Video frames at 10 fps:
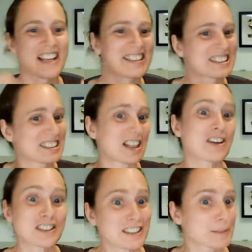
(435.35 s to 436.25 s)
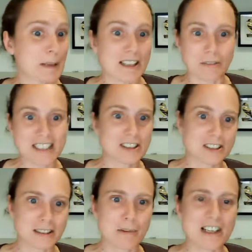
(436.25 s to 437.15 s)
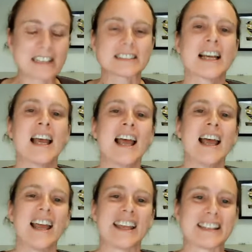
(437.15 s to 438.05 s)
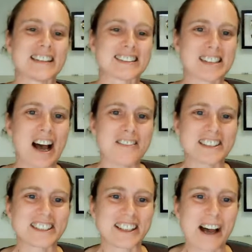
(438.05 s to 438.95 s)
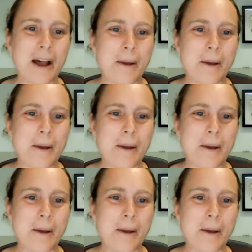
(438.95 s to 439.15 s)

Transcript: they just start to spend the winter somewhere else in this novel.